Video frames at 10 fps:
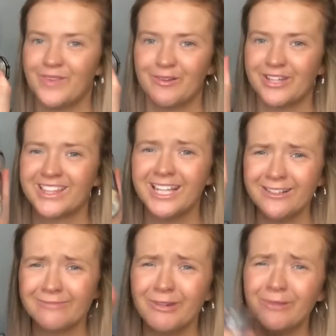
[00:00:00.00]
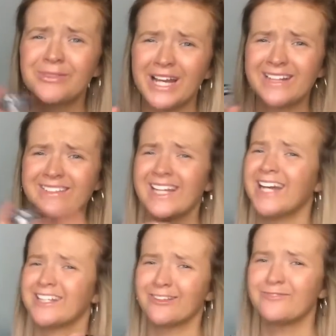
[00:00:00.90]
I was like, thanks mom, thanks
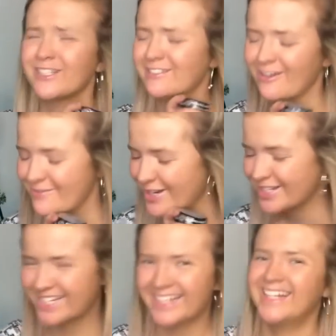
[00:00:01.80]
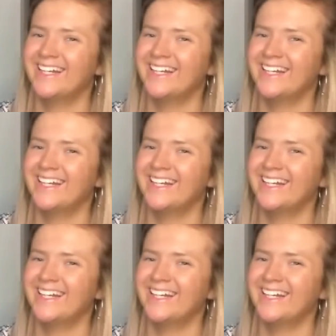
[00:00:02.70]
dad, I love you so much.